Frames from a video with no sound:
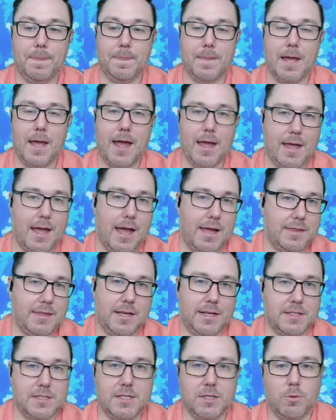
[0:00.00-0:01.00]
I
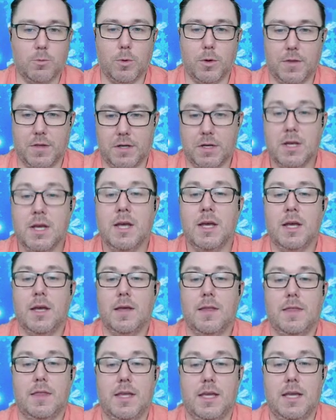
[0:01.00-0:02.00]
think it's still worth it.
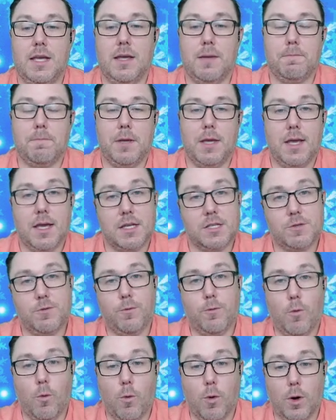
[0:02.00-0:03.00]
The
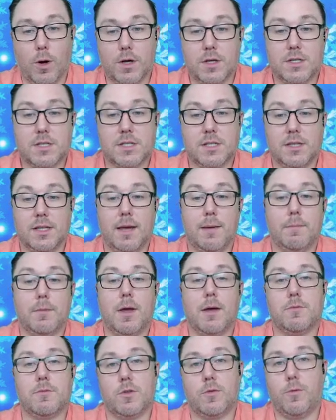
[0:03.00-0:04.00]
PS4 Slim
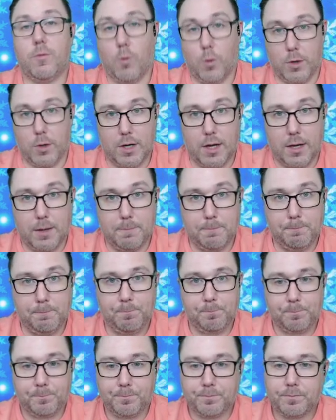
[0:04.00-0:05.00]
comes with Fortnite,
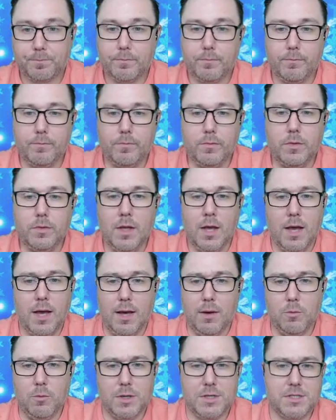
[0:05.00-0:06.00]

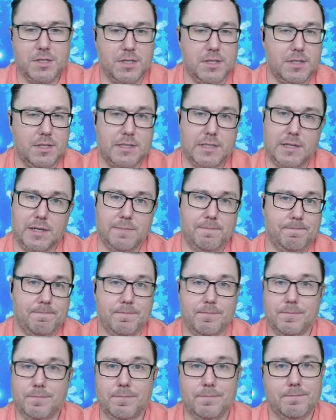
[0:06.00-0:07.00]
which is,
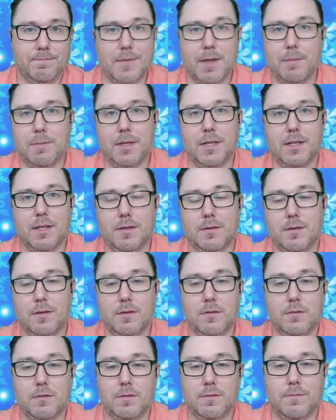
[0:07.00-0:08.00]

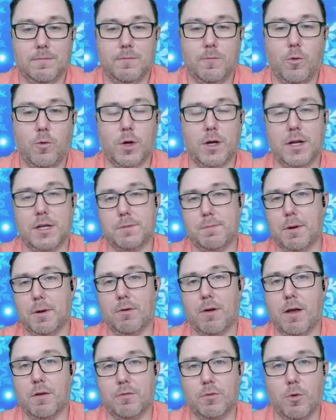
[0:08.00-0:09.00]
Fortnite's been
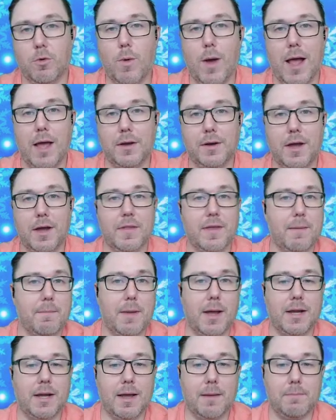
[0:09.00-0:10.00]
around for a while now. That
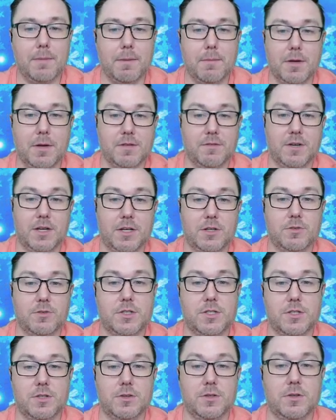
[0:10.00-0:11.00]
might not be much of an
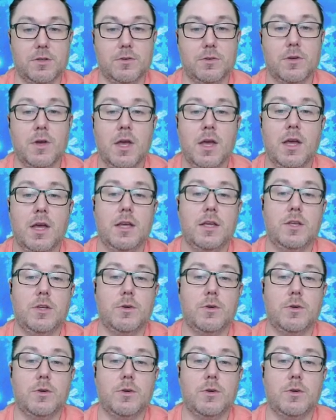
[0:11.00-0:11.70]
interest to you. You